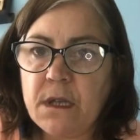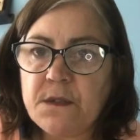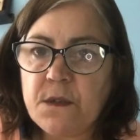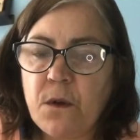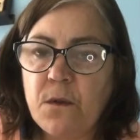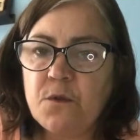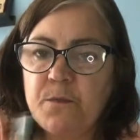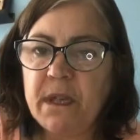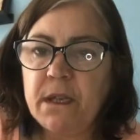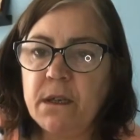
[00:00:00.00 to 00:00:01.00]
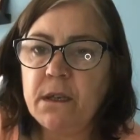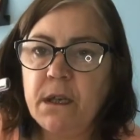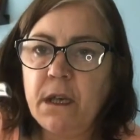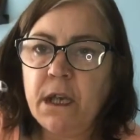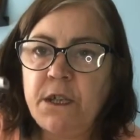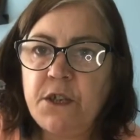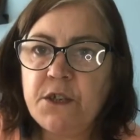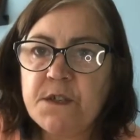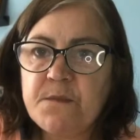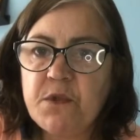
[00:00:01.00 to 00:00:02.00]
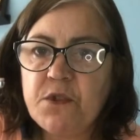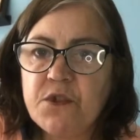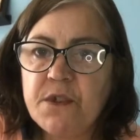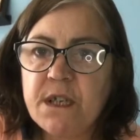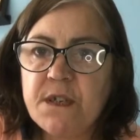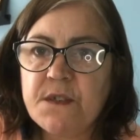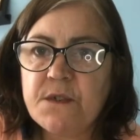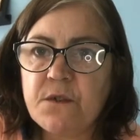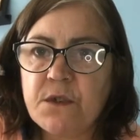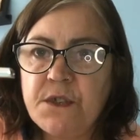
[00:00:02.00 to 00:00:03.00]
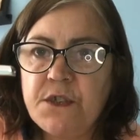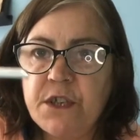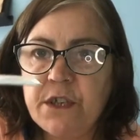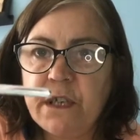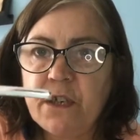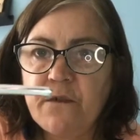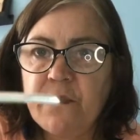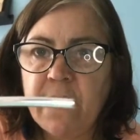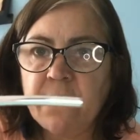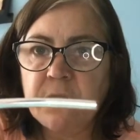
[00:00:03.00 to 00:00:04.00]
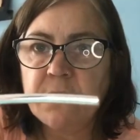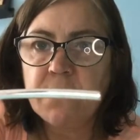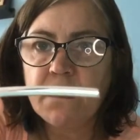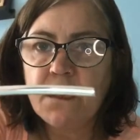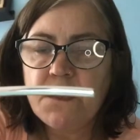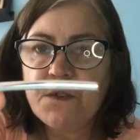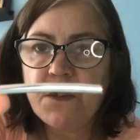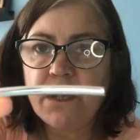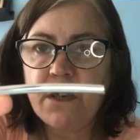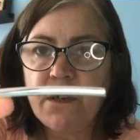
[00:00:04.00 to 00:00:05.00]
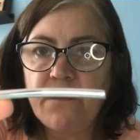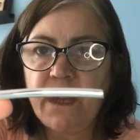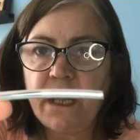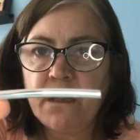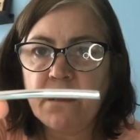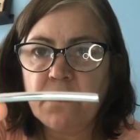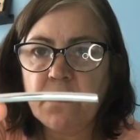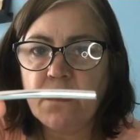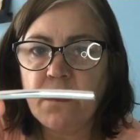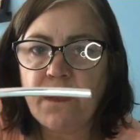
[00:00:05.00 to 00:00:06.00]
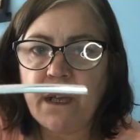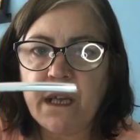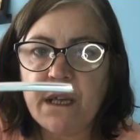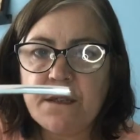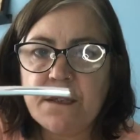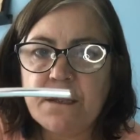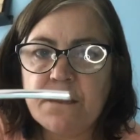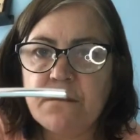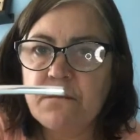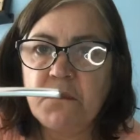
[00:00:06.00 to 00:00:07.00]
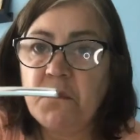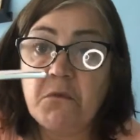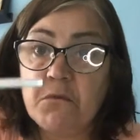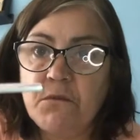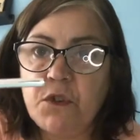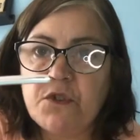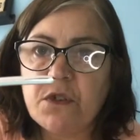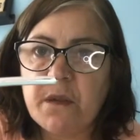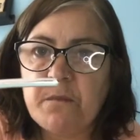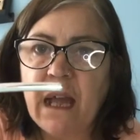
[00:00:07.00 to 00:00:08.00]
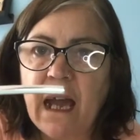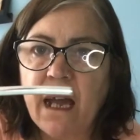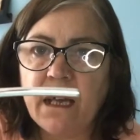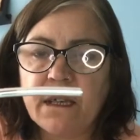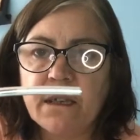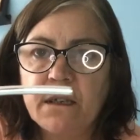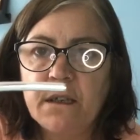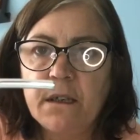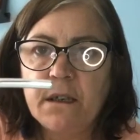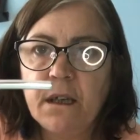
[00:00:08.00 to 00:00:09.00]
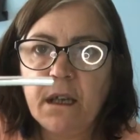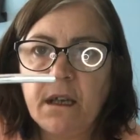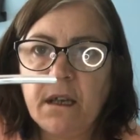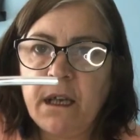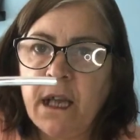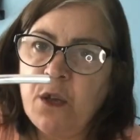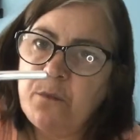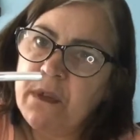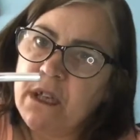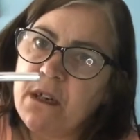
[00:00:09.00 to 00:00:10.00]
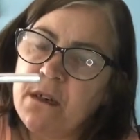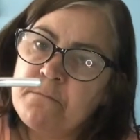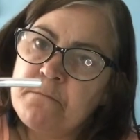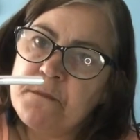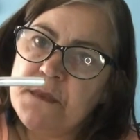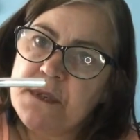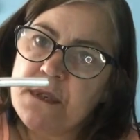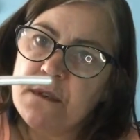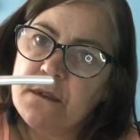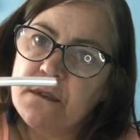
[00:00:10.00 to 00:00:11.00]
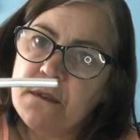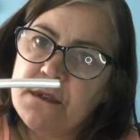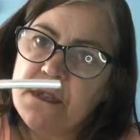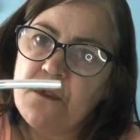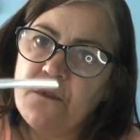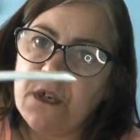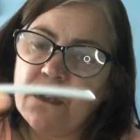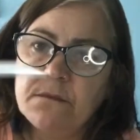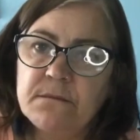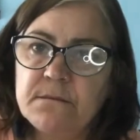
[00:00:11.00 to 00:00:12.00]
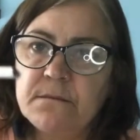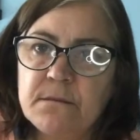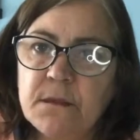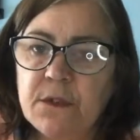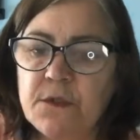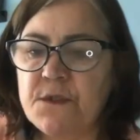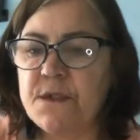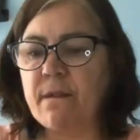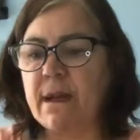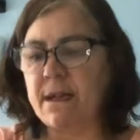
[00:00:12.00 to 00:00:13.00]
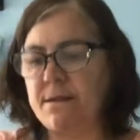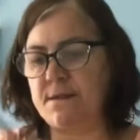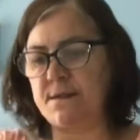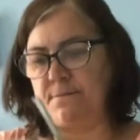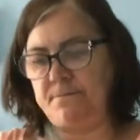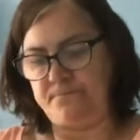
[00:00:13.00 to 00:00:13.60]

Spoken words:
It's a hollow bit, and you just push this onto your air vent. So your air vent that is usually black now becomes silver across the wings.